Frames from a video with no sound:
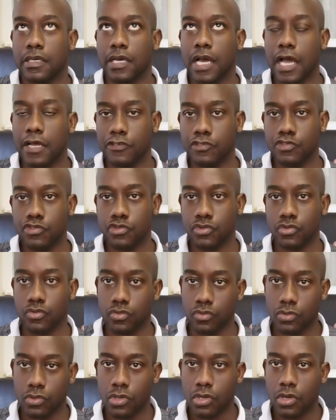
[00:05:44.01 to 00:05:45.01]

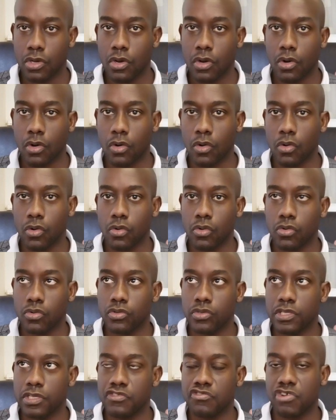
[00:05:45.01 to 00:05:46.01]
untrue or
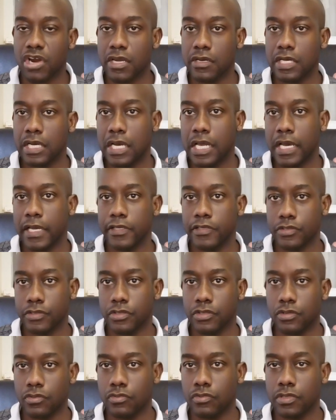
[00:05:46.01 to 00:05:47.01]
they're trying to lie
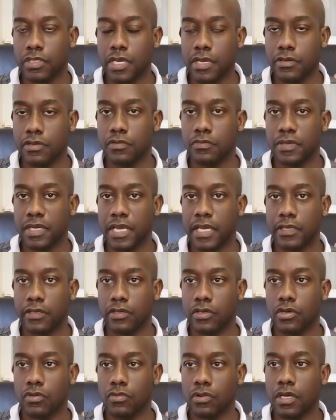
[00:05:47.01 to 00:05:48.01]
to you. Then you'll be like, you
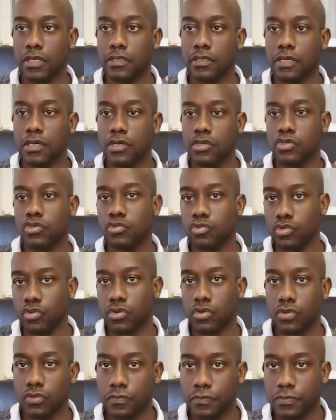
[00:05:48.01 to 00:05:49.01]
know what,
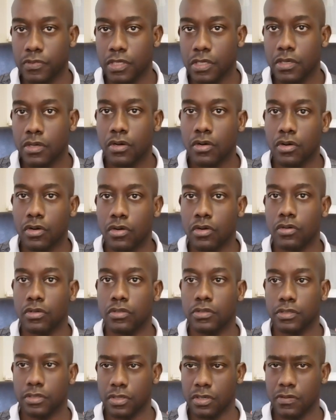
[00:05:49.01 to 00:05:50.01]
Tohuro. Or,
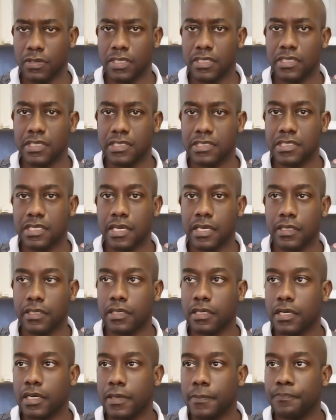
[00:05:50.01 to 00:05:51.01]
you know what, it's
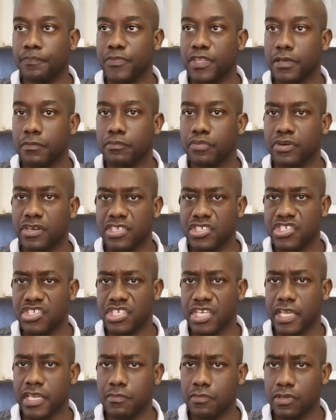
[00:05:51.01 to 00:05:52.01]
like putting
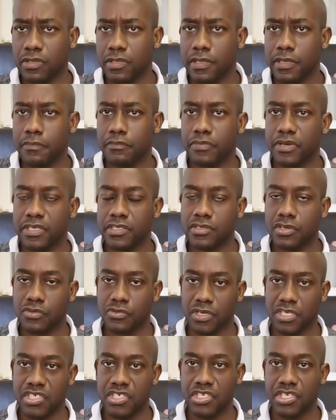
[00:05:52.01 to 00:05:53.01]
shame on them, but it's not
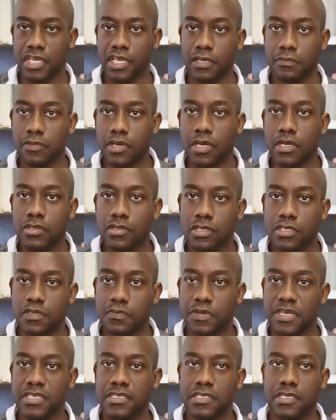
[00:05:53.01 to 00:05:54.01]
really shame. So it's
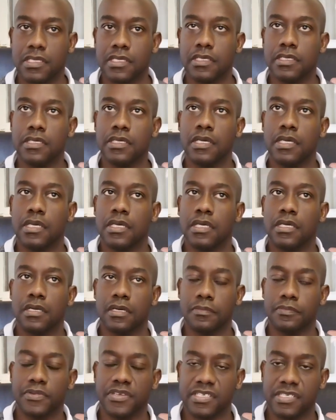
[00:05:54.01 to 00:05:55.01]
basically
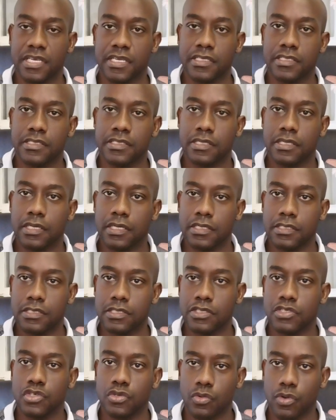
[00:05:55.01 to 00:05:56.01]
represents a
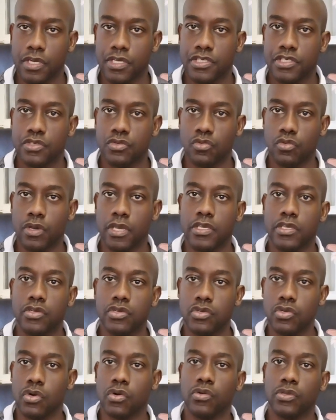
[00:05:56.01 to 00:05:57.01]
situation where you
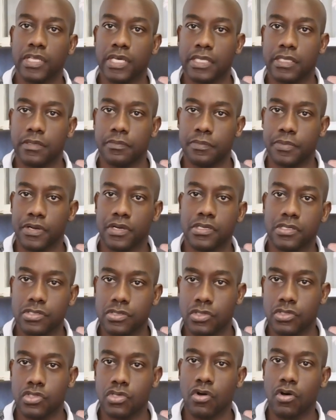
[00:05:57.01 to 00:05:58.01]
know that the person
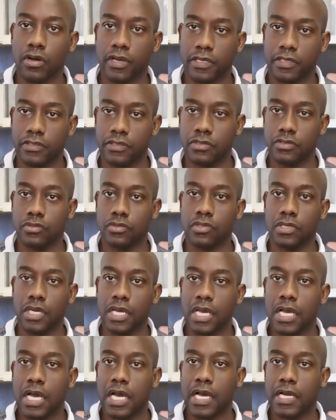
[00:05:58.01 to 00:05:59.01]
you're talking to
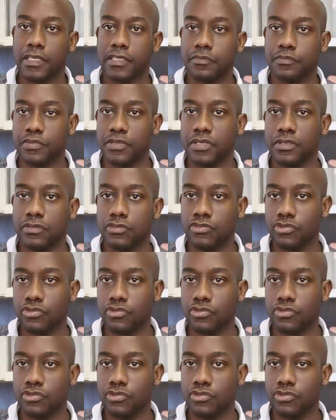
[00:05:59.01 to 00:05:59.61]
aren't being